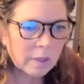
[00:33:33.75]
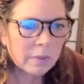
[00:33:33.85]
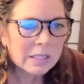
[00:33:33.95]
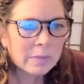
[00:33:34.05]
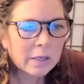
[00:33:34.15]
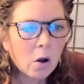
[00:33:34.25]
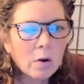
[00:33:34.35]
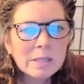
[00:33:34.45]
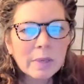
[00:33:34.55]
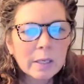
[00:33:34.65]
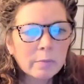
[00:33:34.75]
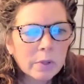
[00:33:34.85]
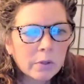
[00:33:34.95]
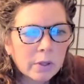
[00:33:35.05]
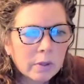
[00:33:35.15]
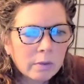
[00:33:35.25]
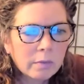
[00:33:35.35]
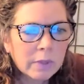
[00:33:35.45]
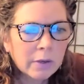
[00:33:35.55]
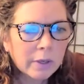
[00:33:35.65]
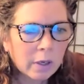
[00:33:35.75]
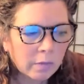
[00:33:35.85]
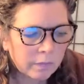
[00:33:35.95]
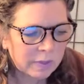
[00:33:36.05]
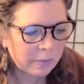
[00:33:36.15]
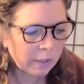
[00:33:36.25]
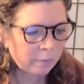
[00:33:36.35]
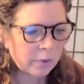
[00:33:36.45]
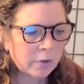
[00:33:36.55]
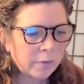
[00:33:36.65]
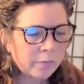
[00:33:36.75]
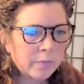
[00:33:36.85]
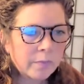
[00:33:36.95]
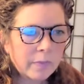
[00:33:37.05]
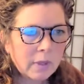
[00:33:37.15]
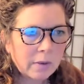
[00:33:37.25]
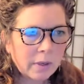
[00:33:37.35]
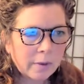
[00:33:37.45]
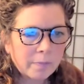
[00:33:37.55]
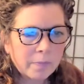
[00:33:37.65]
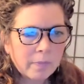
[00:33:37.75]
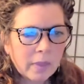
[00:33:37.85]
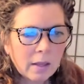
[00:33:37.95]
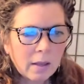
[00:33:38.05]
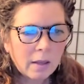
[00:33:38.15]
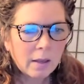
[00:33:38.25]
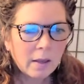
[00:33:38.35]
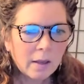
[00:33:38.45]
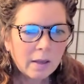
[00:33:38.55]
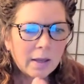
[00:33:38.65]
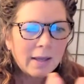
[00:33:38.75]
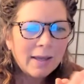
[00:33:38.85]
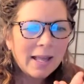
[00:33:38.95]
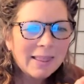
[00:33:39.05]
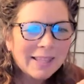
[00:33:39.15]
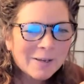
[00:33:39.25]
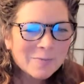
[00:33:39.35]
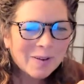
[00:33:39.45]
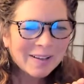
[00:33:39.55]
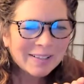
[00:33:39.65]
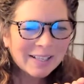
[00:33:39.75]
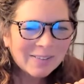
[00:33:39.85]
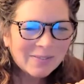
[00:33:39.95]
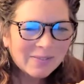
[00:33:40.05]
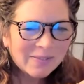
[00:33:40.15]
Maybe it's it's my computer. There we go. It's my computer. There we are. Hello, Paula.